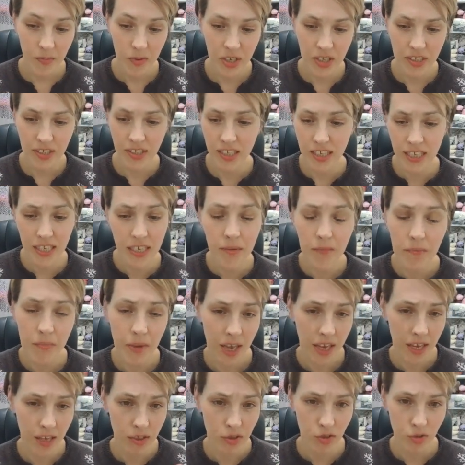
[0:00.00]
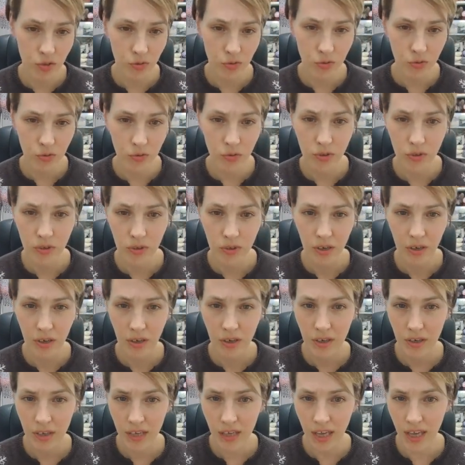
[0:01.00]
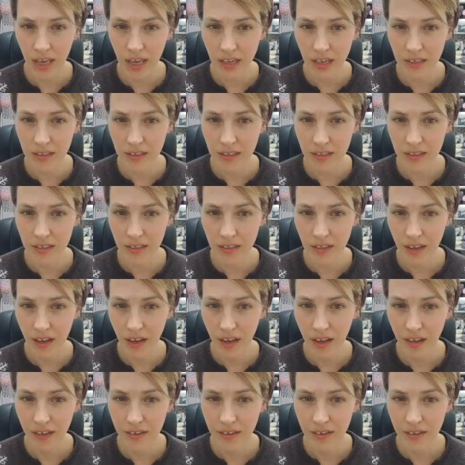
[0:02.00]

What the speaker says: because I didn't make 2 cakes